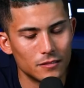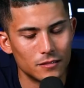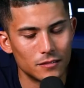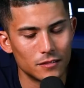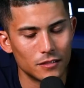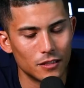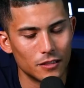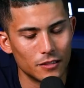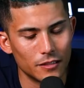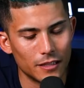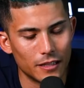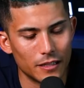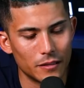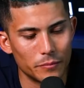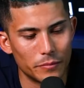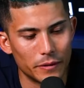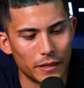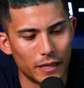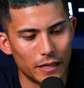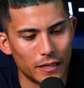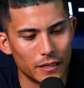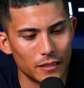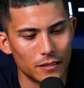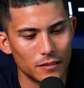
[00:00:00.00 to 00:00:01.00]
there's no doubt
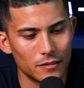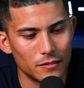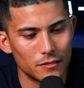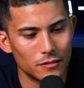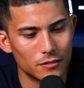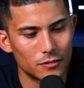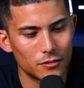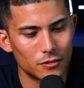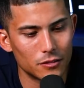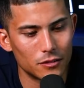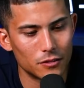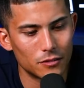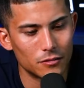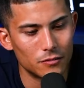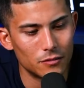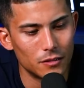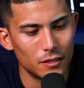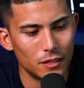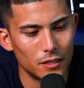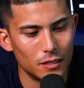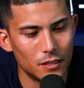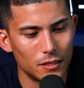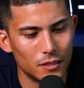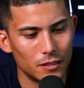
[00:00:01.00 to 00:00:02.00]
about it so
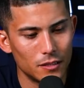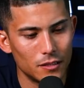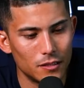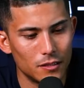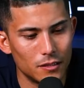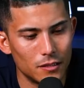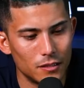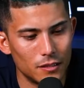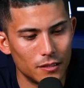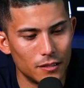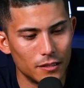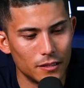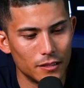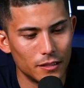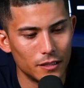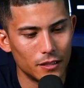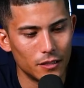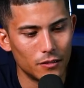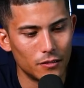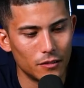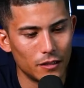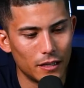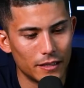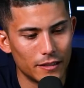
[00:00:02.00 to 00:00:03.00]
you
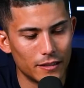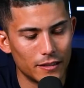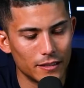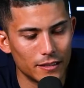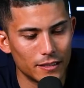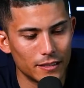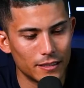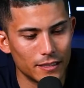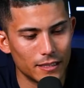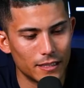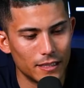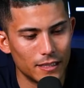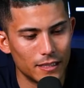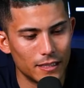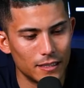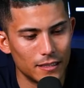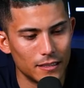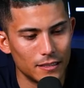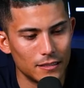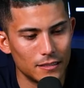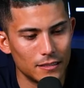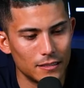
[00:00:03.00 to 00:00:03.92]
know i think uh,